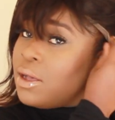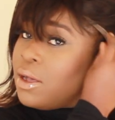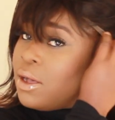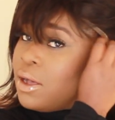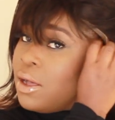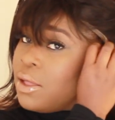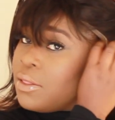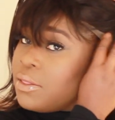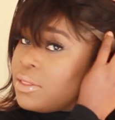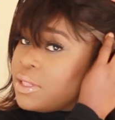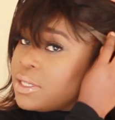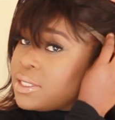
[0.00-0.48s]

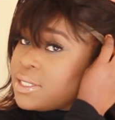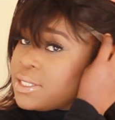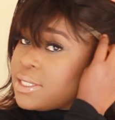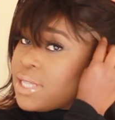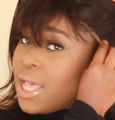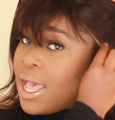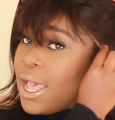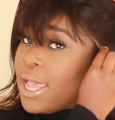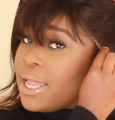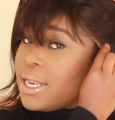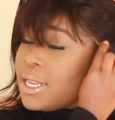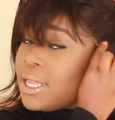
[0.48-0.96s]
on the
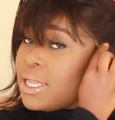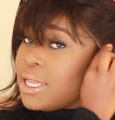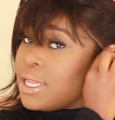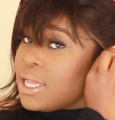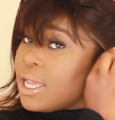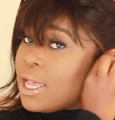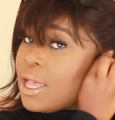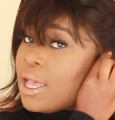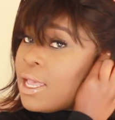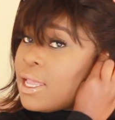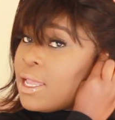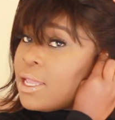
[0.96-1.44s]
side
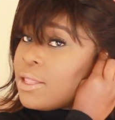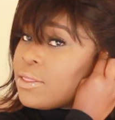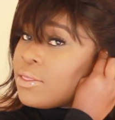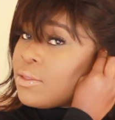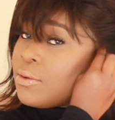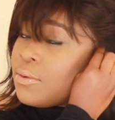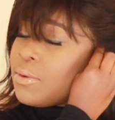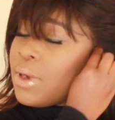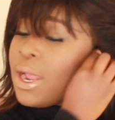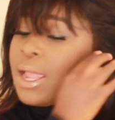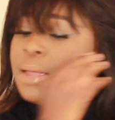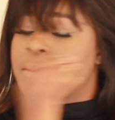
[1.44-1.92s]
here in
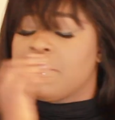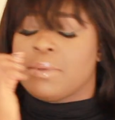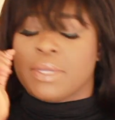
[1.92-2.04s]
the right